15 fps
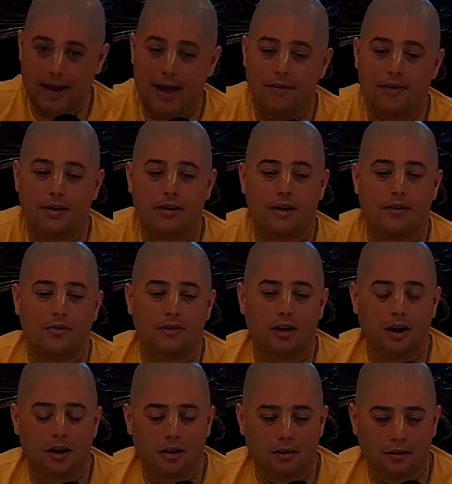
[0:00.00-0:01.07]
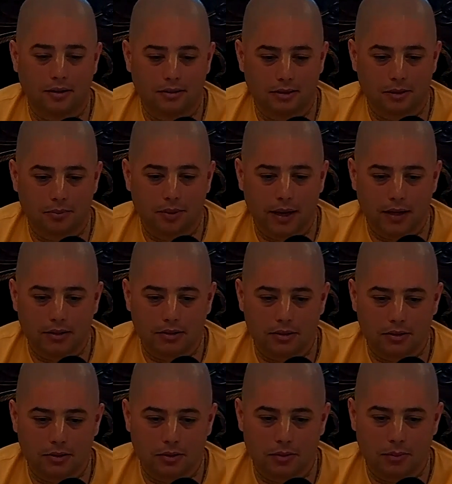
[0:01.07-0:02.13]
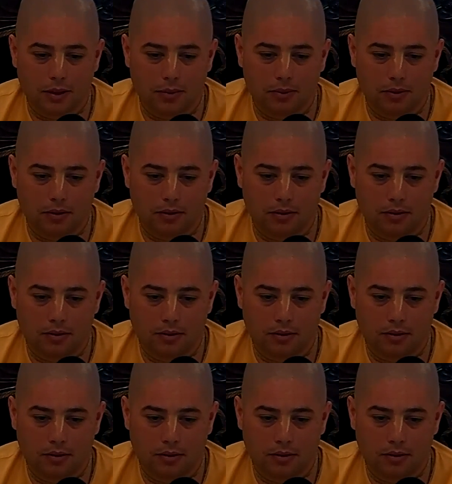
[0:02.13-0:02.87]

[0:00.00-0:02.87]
having enough tolerance and patience with people.